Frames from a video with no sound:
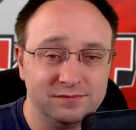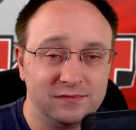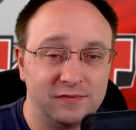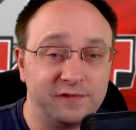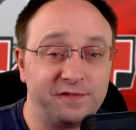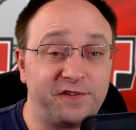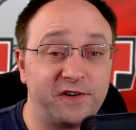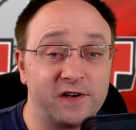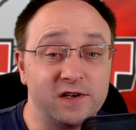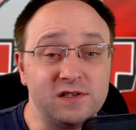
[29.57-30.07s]

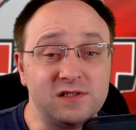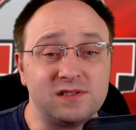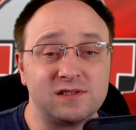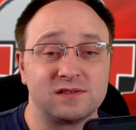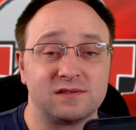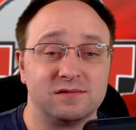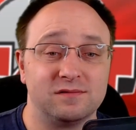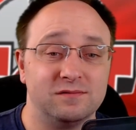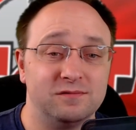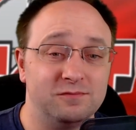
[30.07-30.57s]

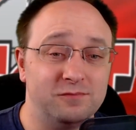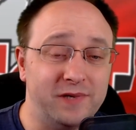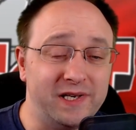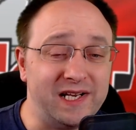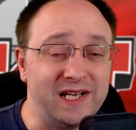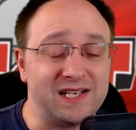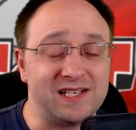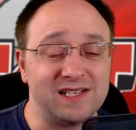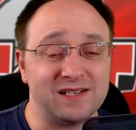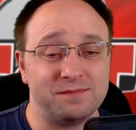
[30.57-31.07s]
First, we
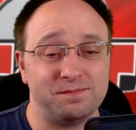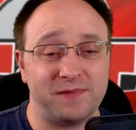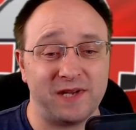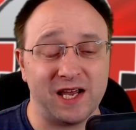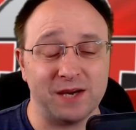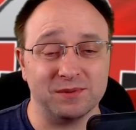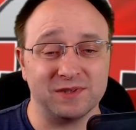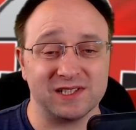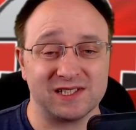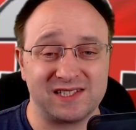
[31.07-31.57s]
need to be
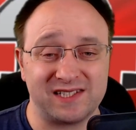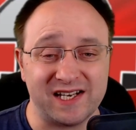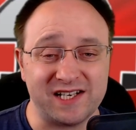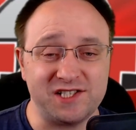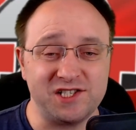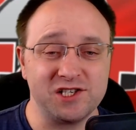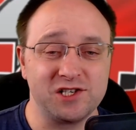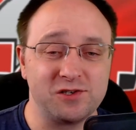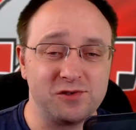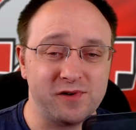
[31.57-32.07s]
able to
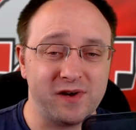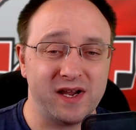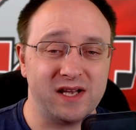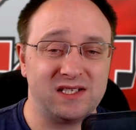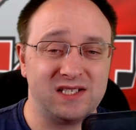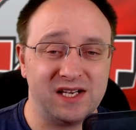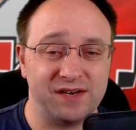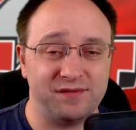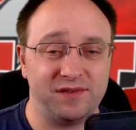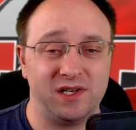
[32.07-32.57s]
set your
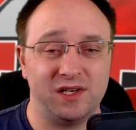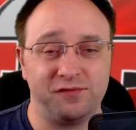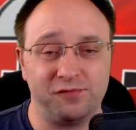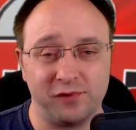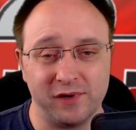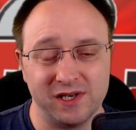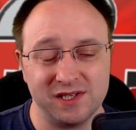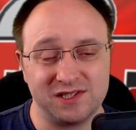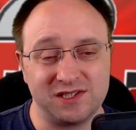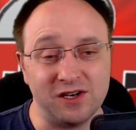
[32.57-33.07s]
creativity
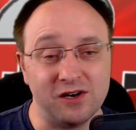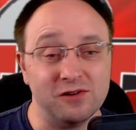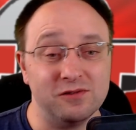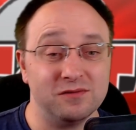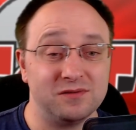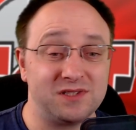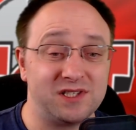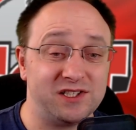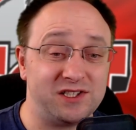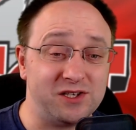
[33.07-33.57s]
free. So
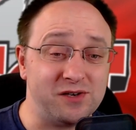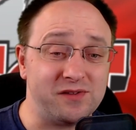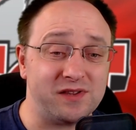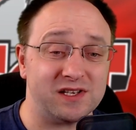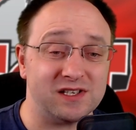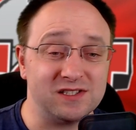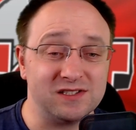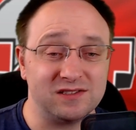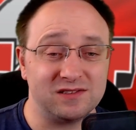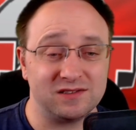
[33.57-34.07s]
to do
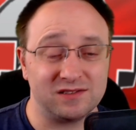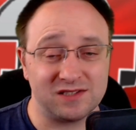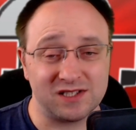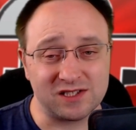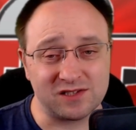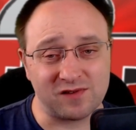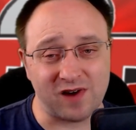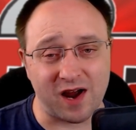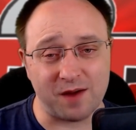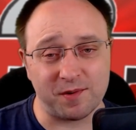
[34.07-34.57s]
this,
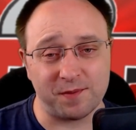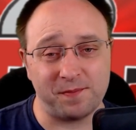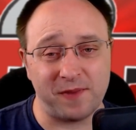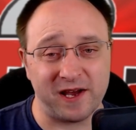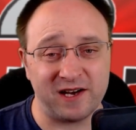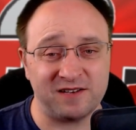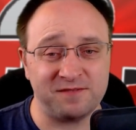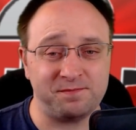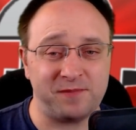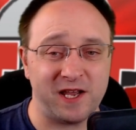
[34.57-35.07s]
just grab a
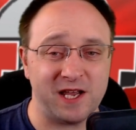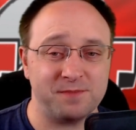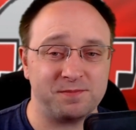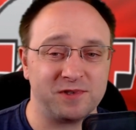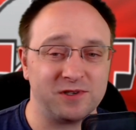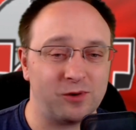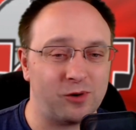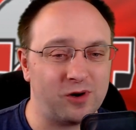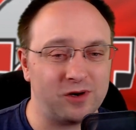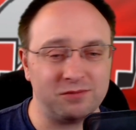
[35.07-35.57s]
pen and
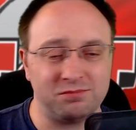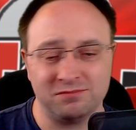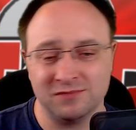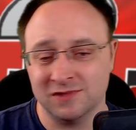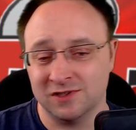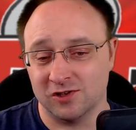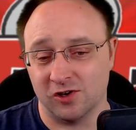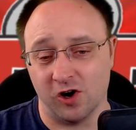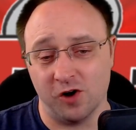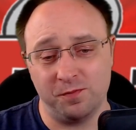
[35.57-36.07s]
paper or
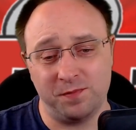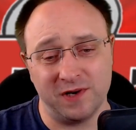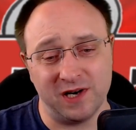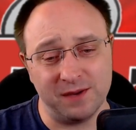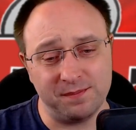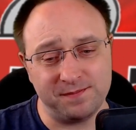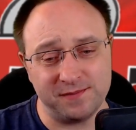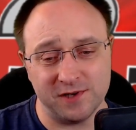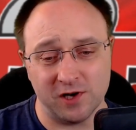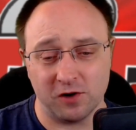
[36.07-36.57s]
open
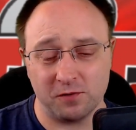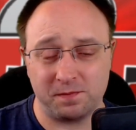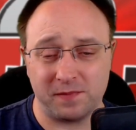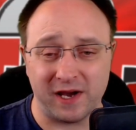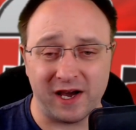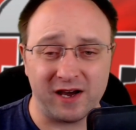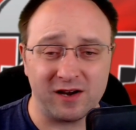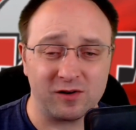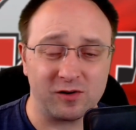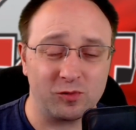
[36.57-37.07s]
up
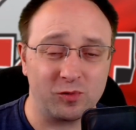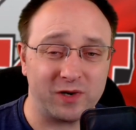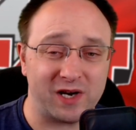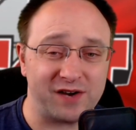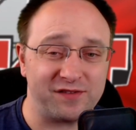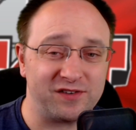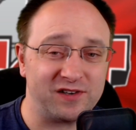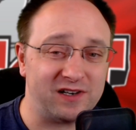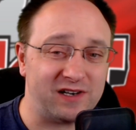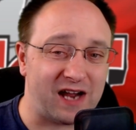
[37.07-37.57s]
Notepad or
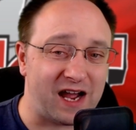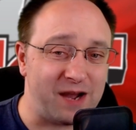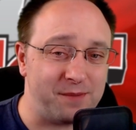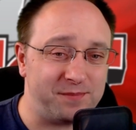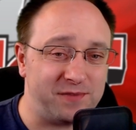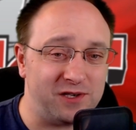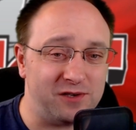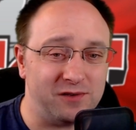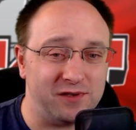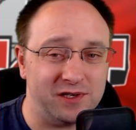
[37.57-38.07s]
whatever
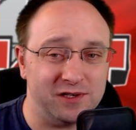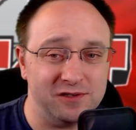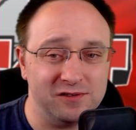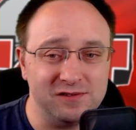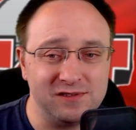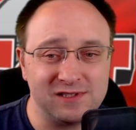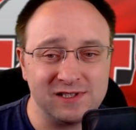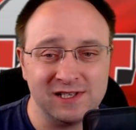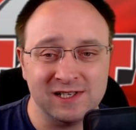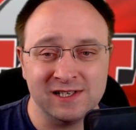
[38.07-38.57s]
app you
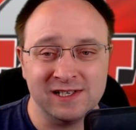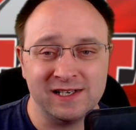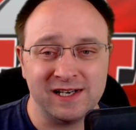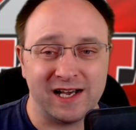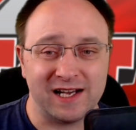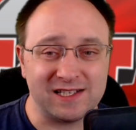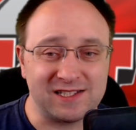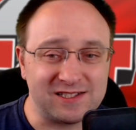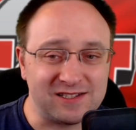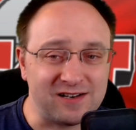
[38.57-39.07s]
use
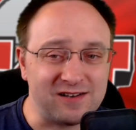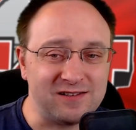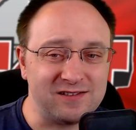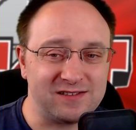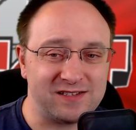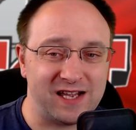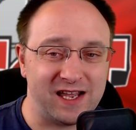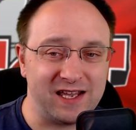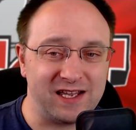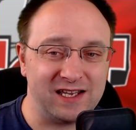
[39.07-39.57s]
and start
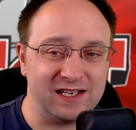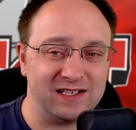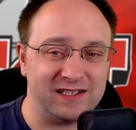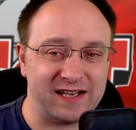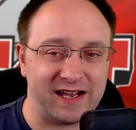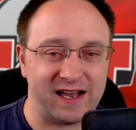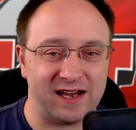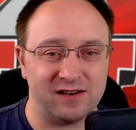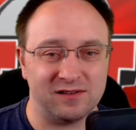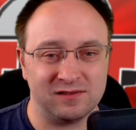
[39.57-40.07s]
taking
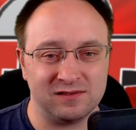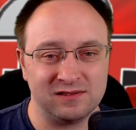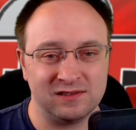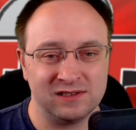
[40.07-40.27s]
down